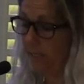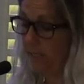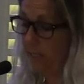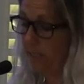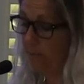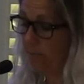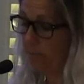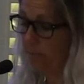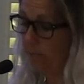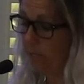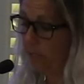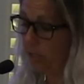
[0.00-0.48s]

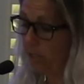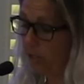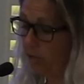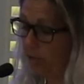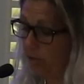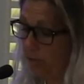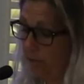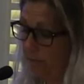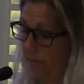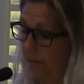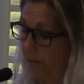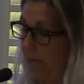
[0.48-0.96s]
the
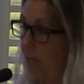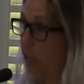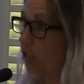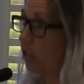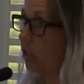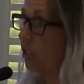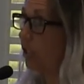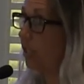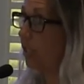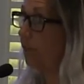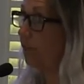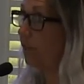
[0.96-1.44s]
administrative
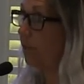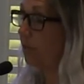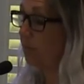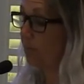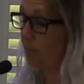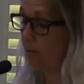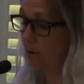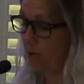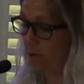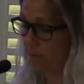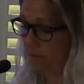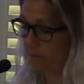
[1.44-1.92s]
agency for the
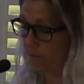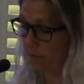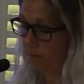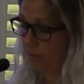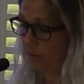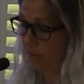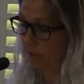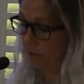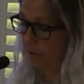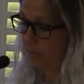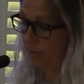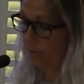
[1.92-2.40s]
Brighter
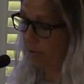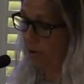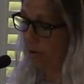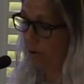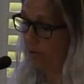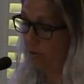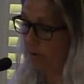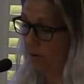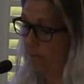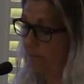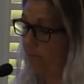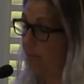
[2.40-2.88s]
Futures
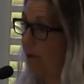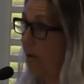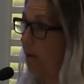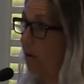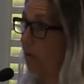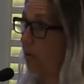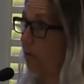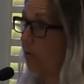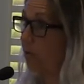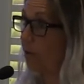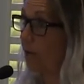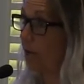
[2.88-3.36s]
program
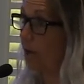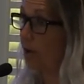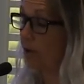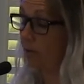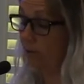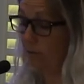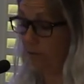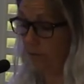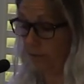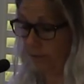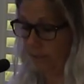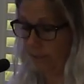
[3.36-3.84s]
Far North
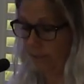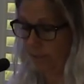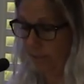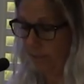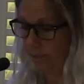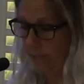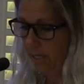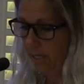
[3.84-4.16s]
Coast.